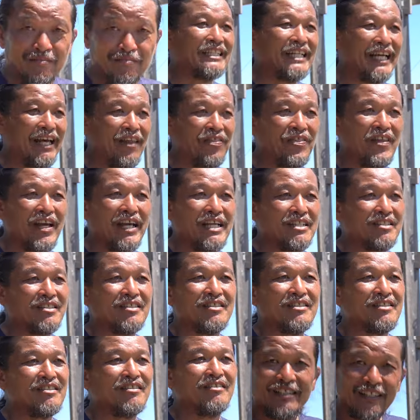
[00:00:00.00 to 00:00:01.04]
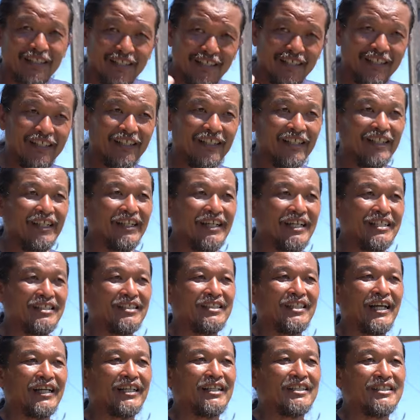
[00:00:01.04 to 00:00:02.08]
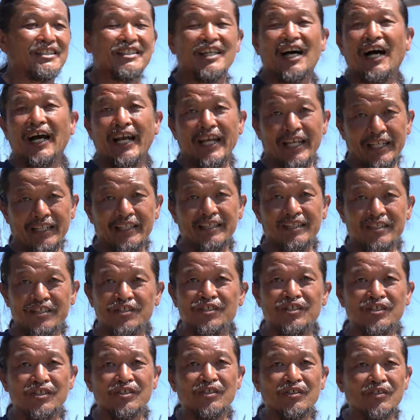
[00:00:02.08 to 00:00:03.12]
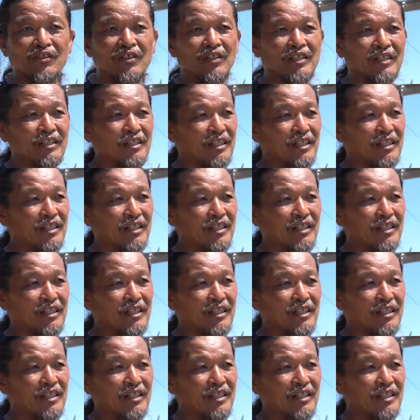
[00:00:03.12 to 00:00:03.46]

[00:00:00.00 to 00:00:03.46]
Death is it's like a sign to